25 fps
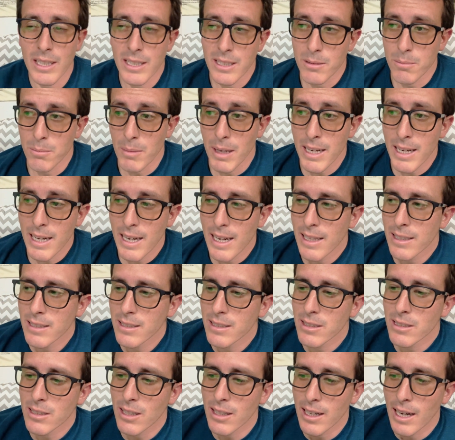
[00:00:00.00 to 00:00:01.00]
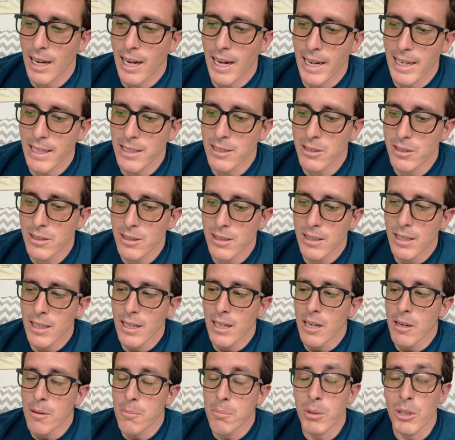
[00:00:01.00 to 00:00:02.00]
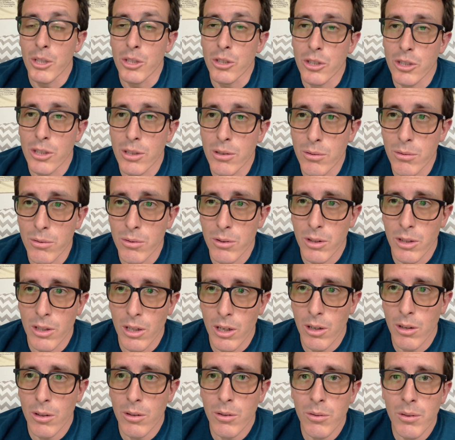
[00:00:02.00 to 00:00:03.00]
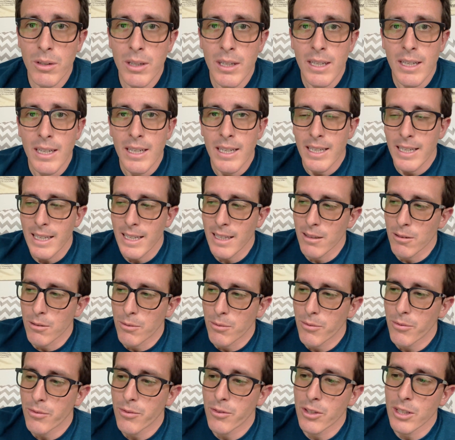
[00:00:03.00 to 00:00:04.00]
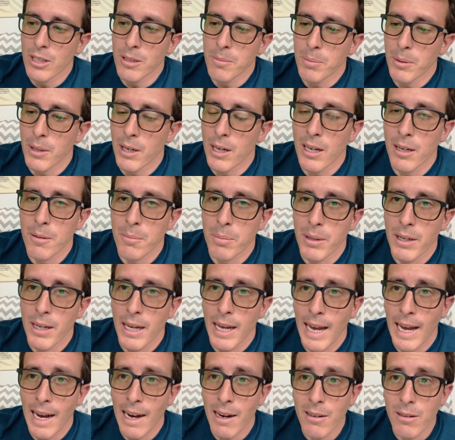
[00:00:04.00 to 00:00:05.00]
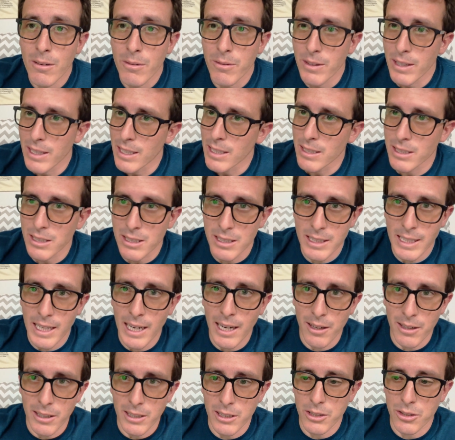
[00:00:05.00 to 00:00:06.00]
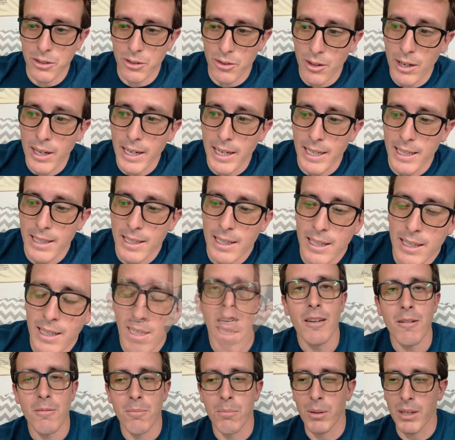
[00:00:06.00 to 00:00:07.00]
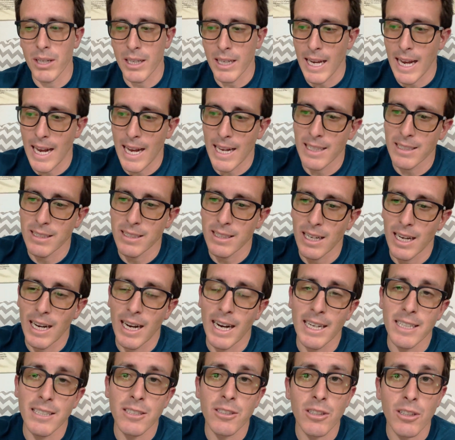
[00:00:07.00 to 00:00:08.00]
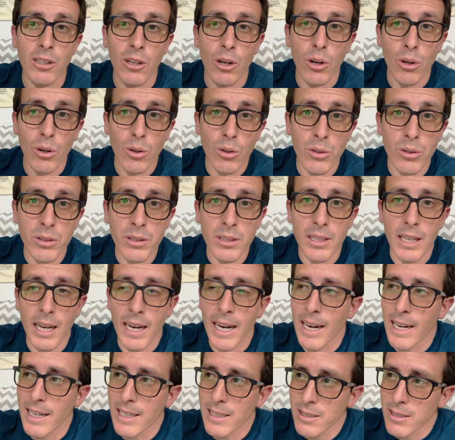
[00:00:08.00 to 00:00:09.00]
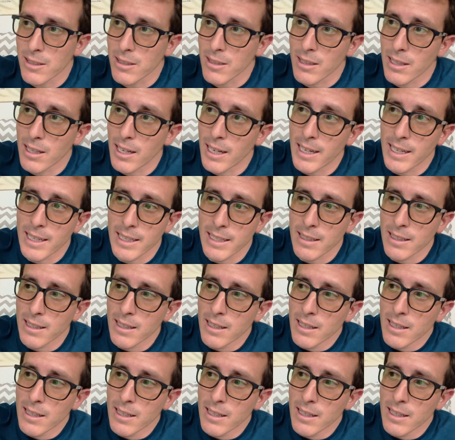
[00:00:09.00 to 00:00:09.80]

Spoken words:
this Meta Essence on hyzer, but too low, it'll flip up out of it and just carry straight. But it has the hyzer and holds the hyzer line.